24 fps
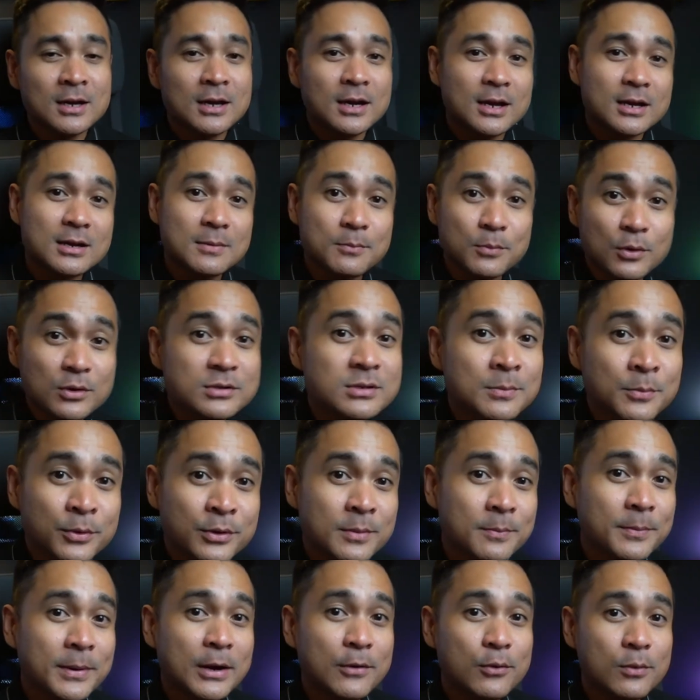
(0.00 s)
And the most
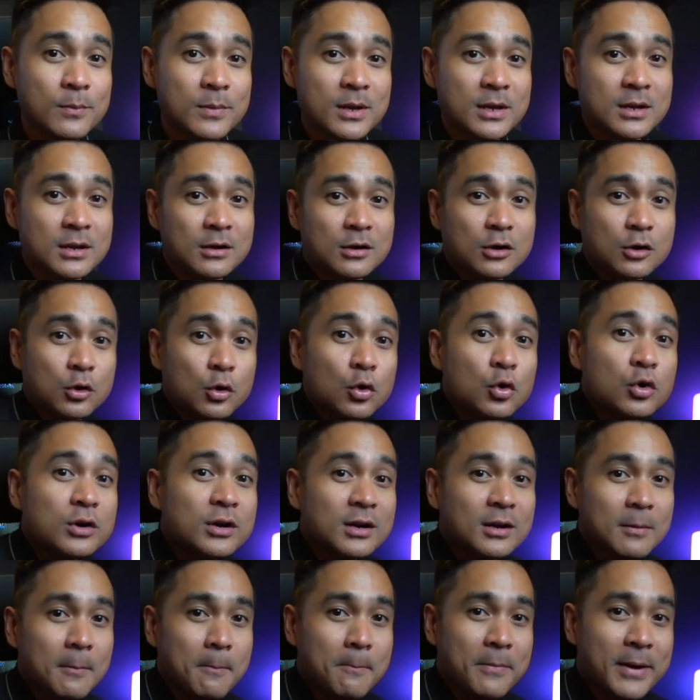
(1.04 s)
important part would be the good
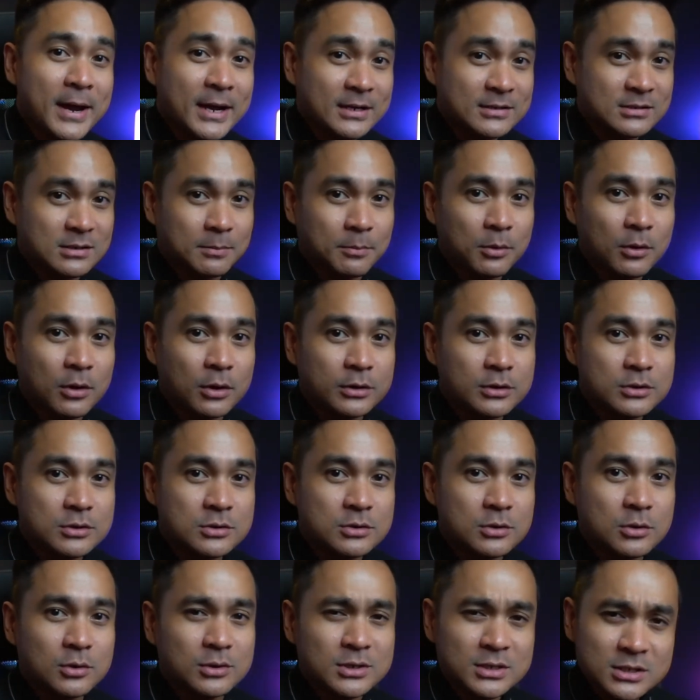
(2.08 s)
back support.
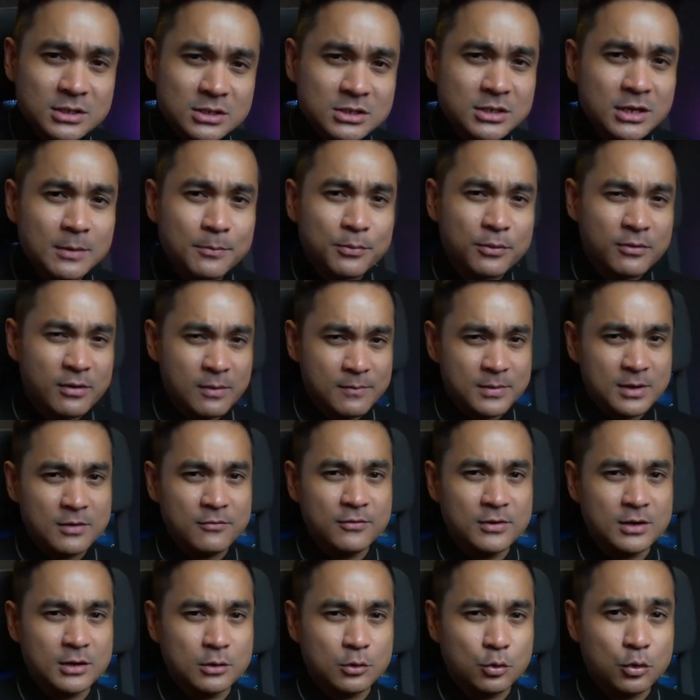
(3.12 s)
So this chair provides me
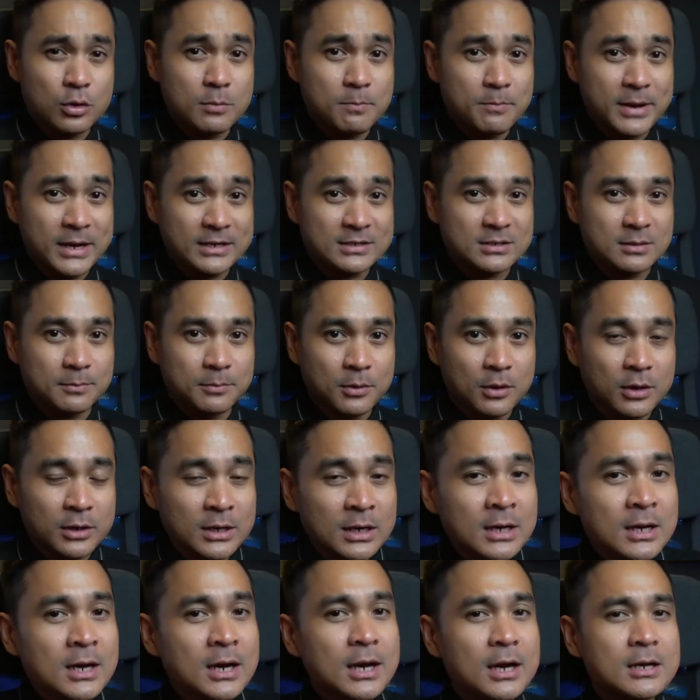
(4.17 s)
with a good back support
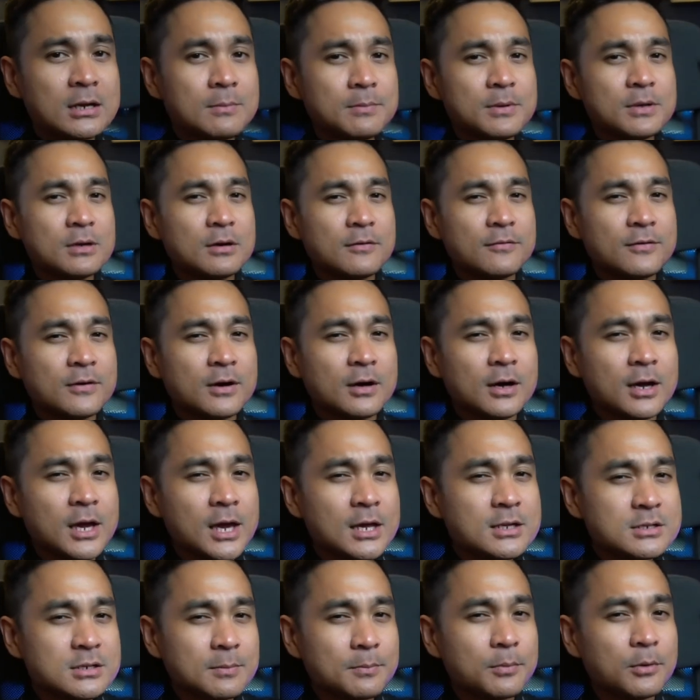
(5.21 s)
and a bit of
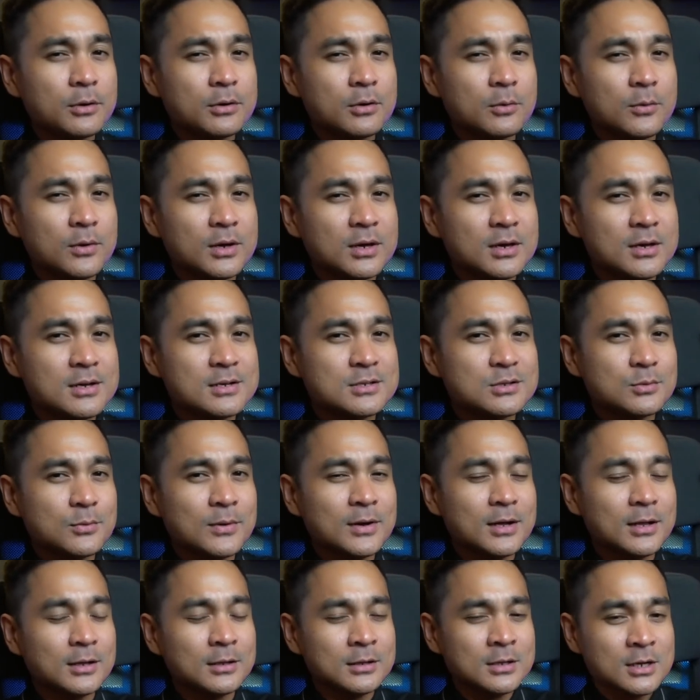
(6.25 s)
head support over here as
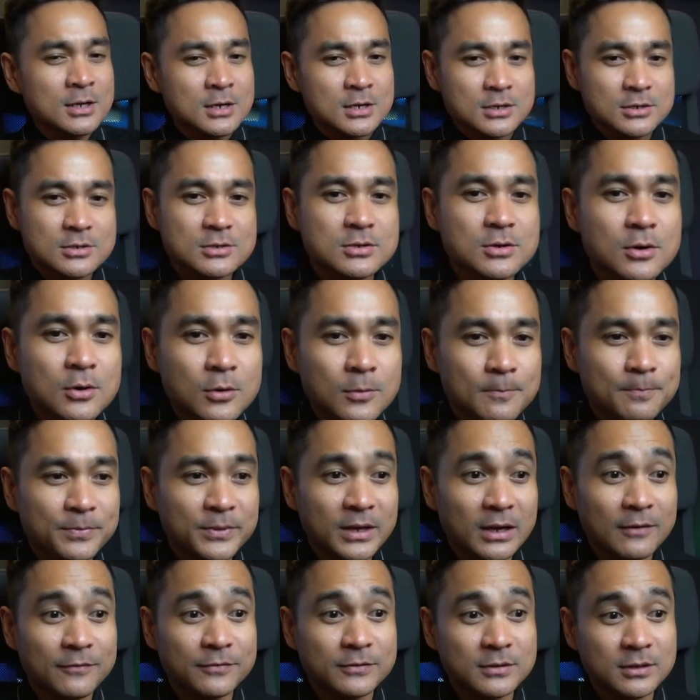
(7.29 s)
well. So
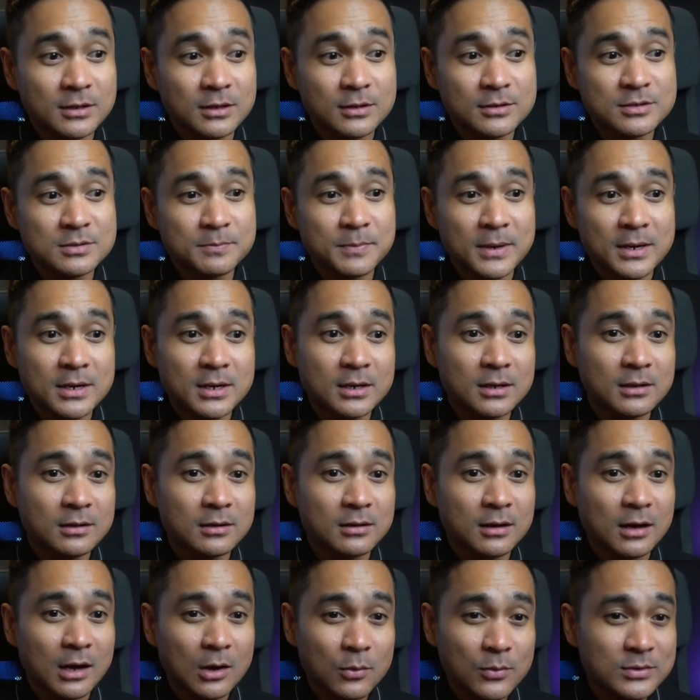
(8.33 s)
after spending
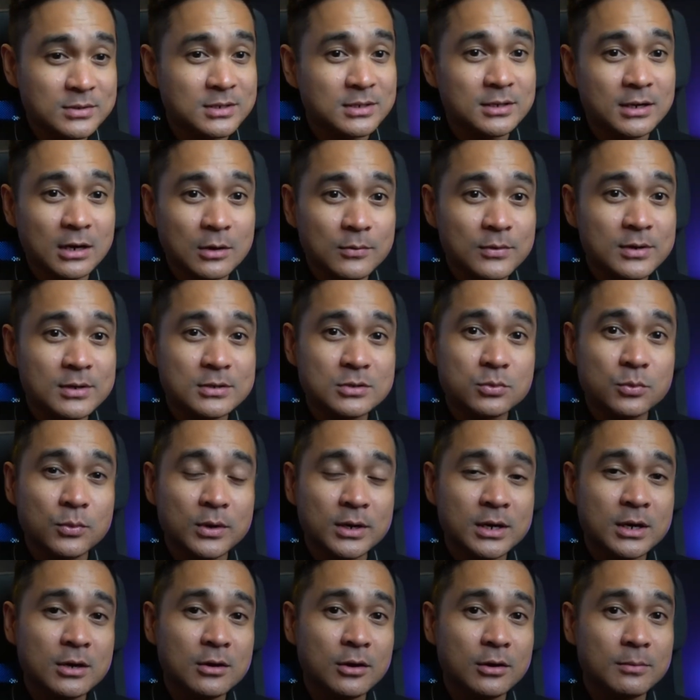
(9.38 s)
hours and hours
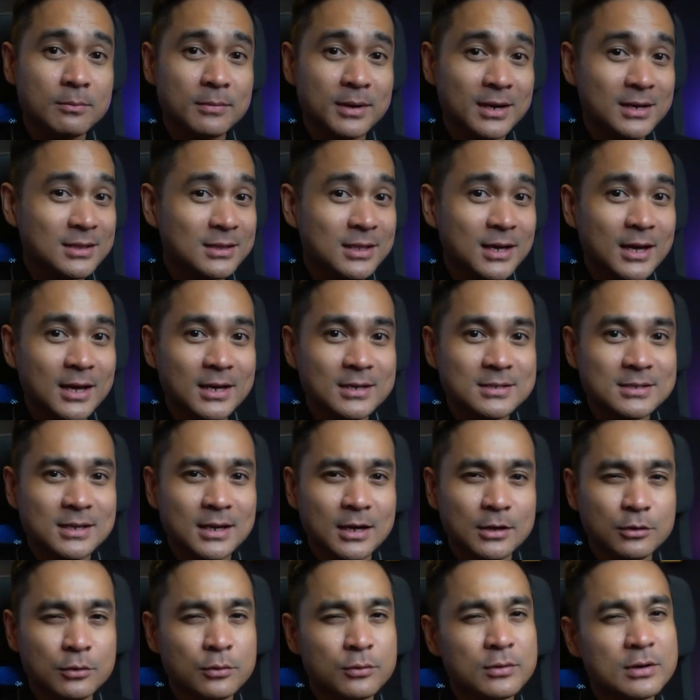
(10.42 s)
working on my desk,
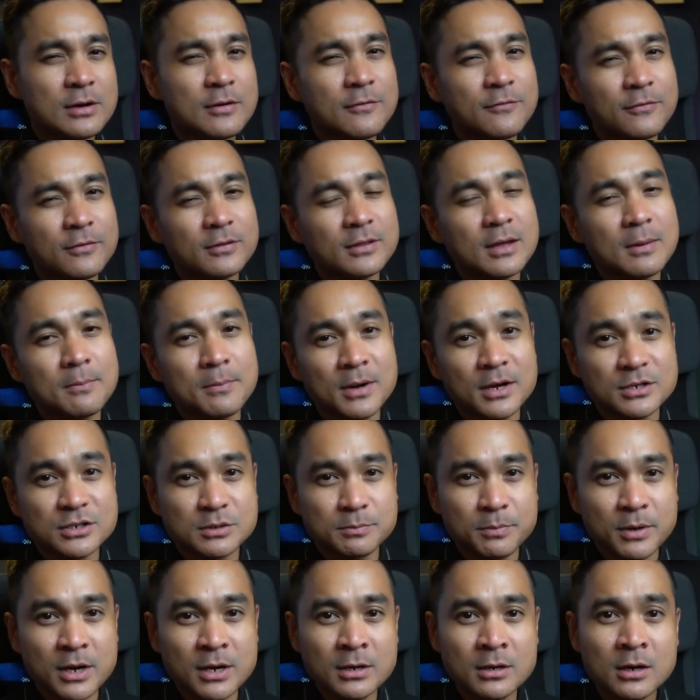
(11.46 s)
I don't really feel that
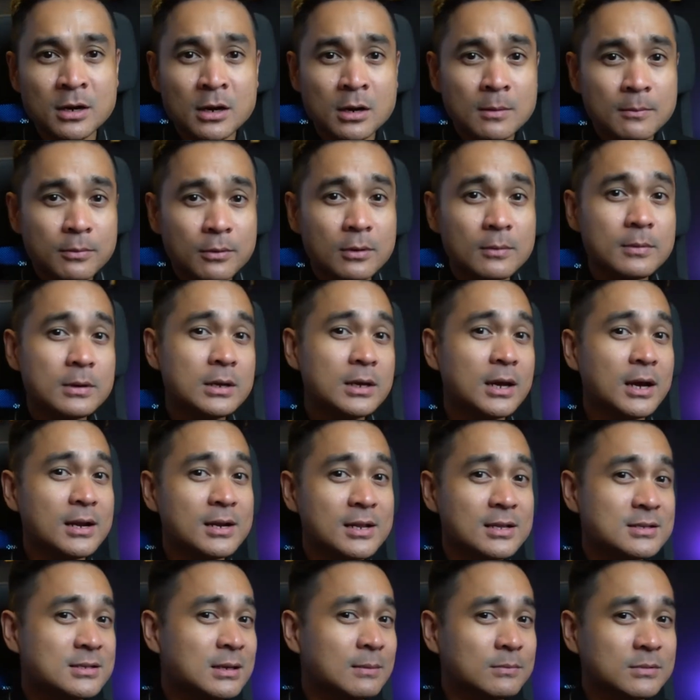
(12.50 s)
much pain. Probably I
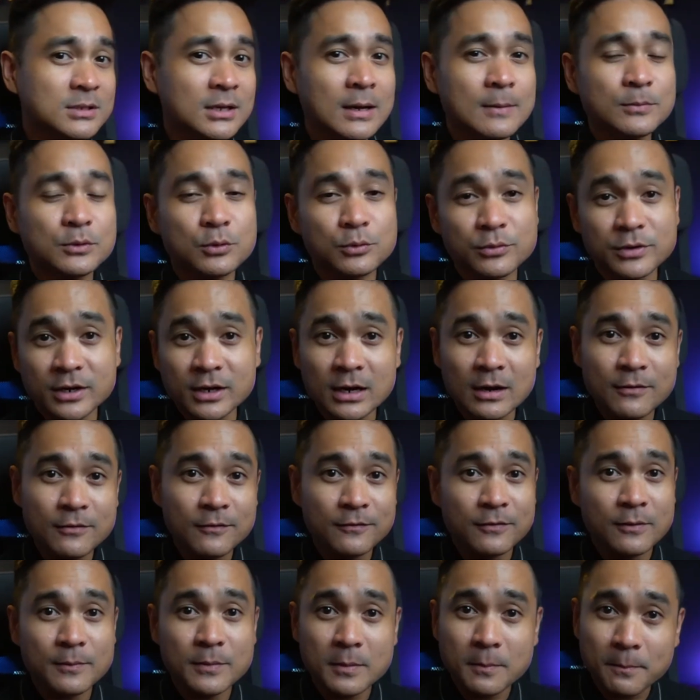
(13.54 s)
need some time to recover
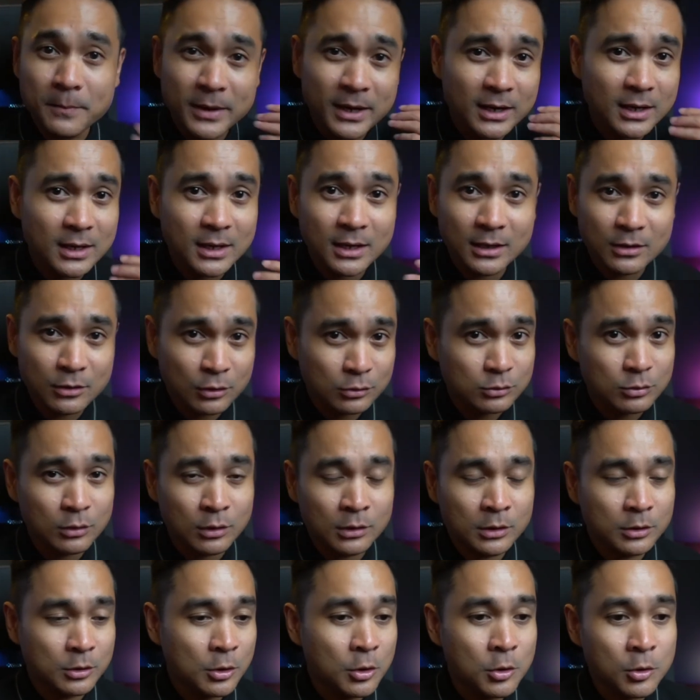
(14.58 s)
from the backache not too
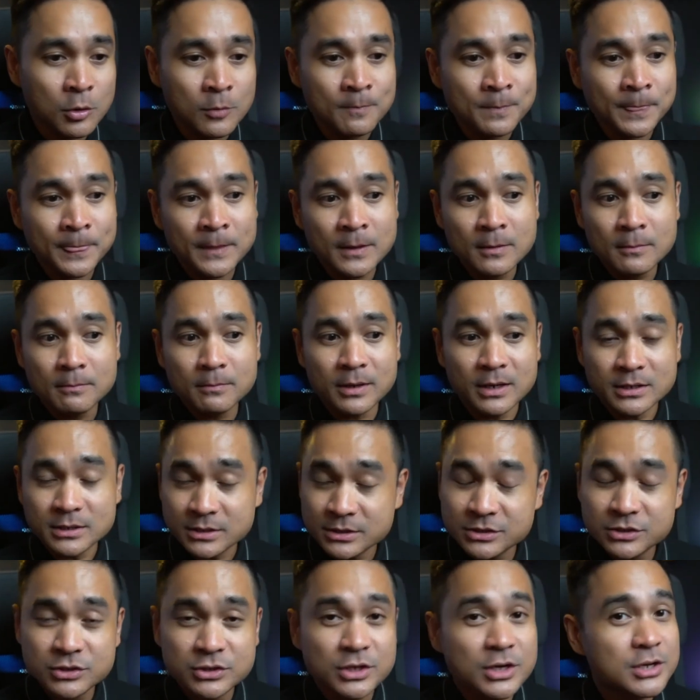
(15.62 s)
long ago, but
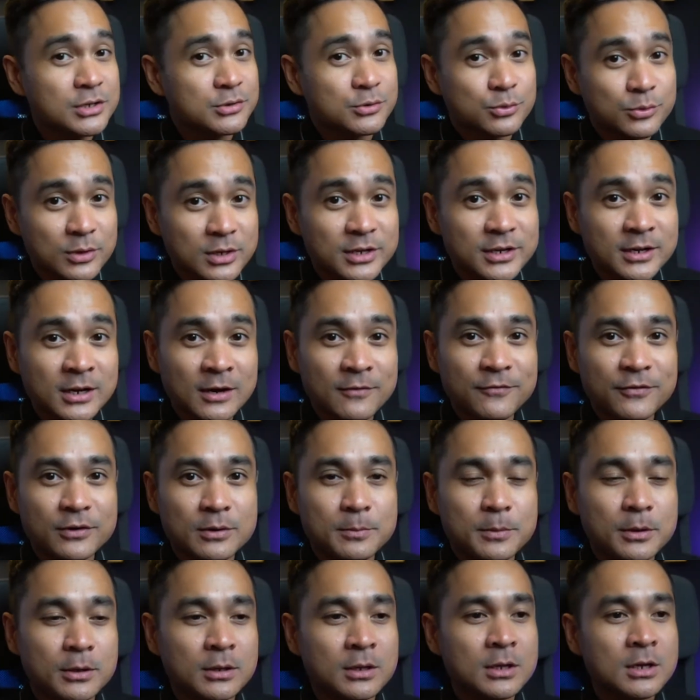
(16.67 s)
this chair is really
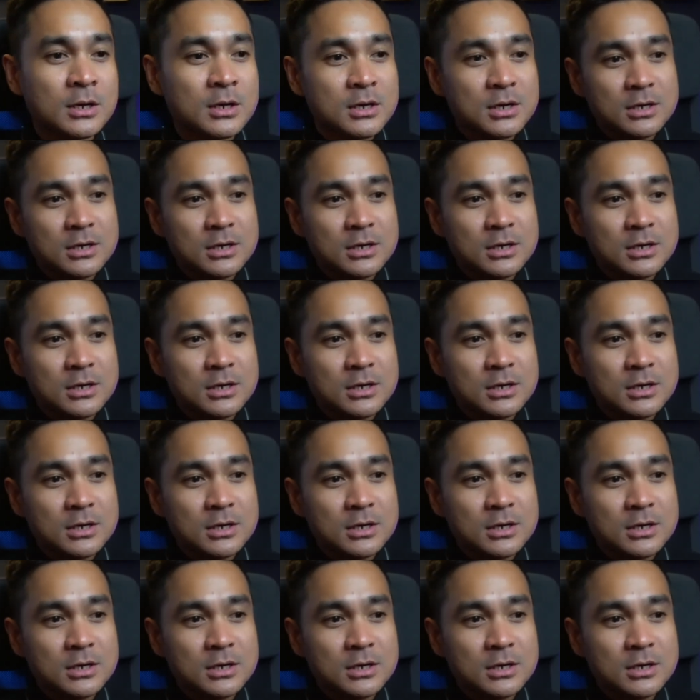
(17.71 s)
comfortable.